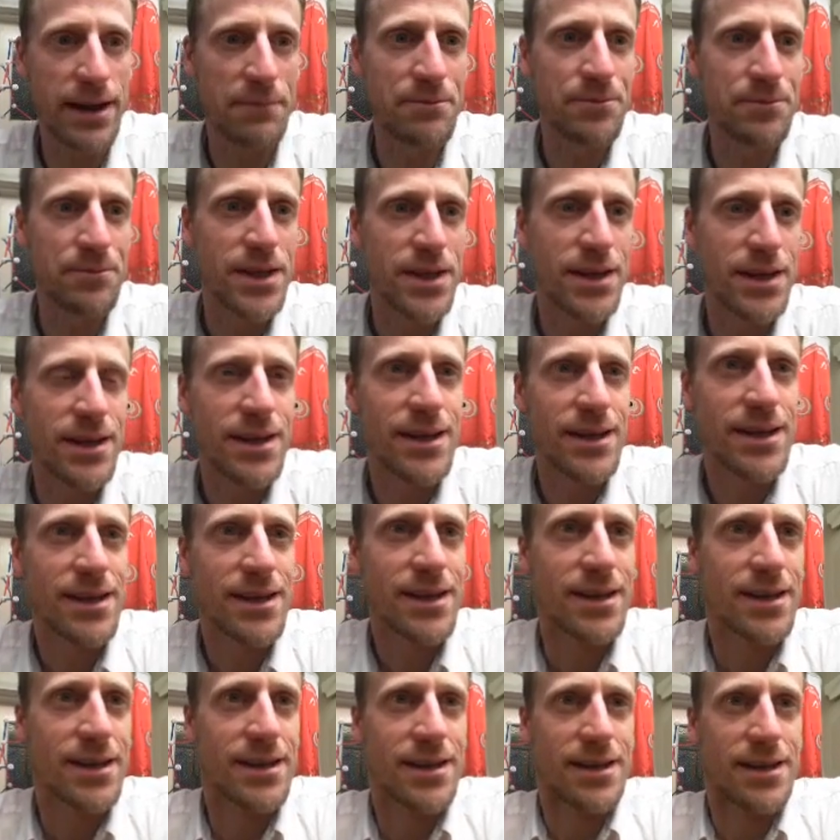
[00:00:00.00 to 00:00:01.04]
cloud here
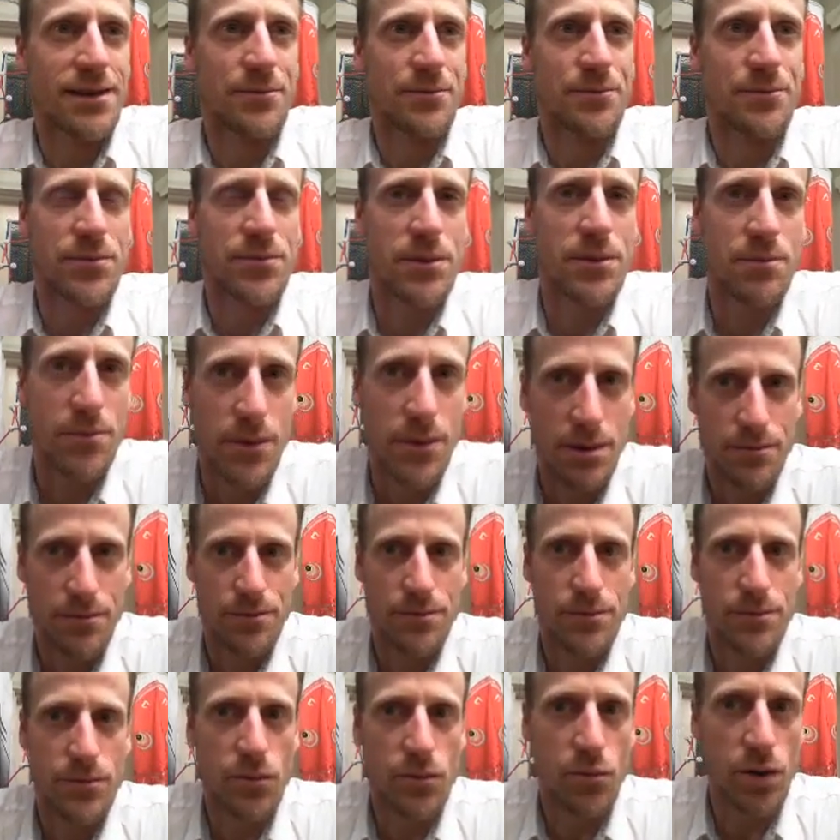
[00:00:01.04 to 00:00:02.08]
for these two
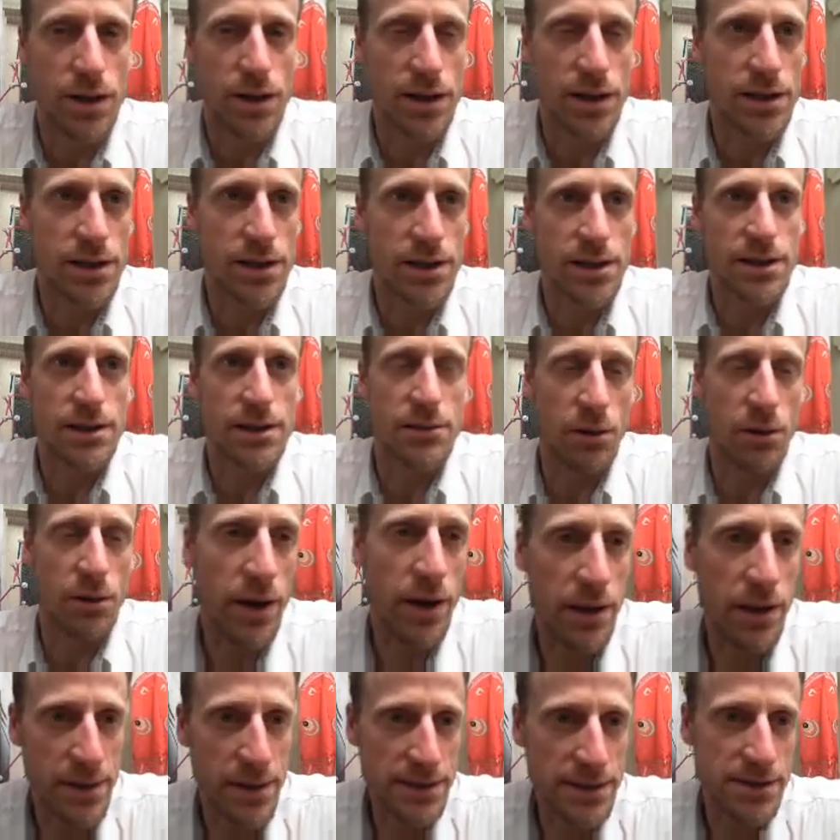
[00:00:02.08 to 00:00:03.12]
locations is
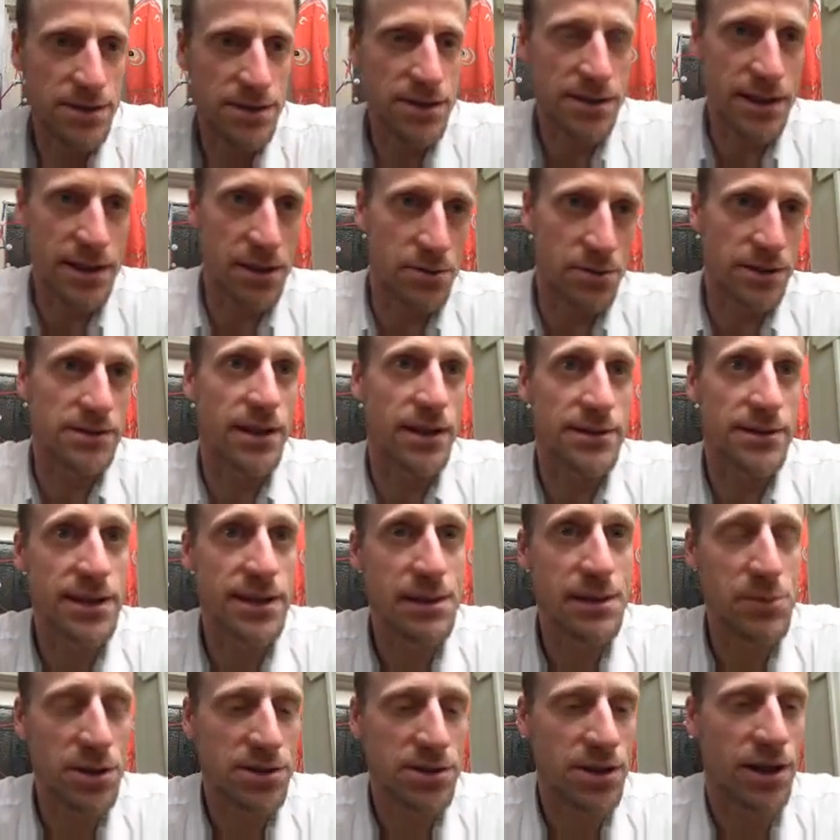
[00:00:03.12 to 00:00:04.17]
from the seasonal
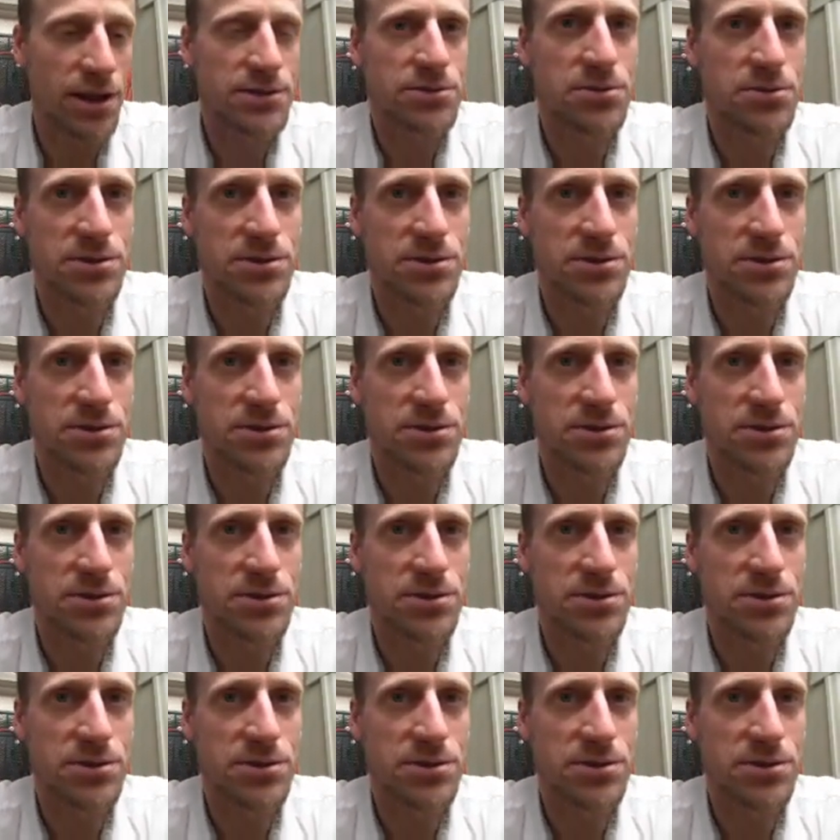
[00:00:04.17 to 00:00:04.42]
forecasting system.